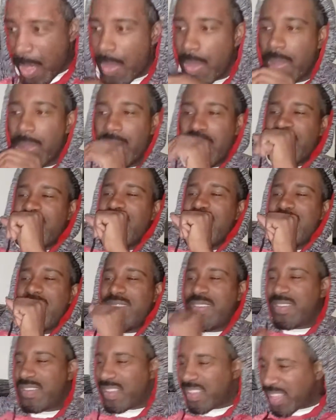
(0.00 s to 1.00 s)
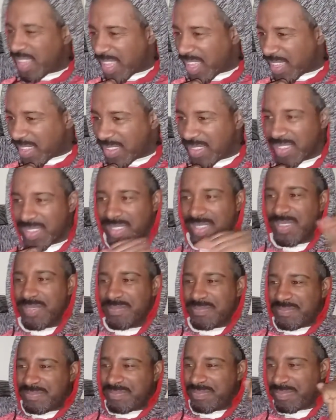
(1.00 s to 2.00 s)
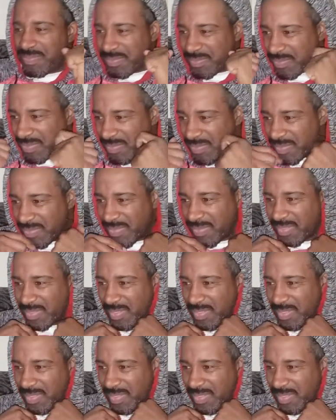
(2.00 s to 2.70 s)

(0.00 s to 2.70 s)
It's all my fault. I can't save everyone.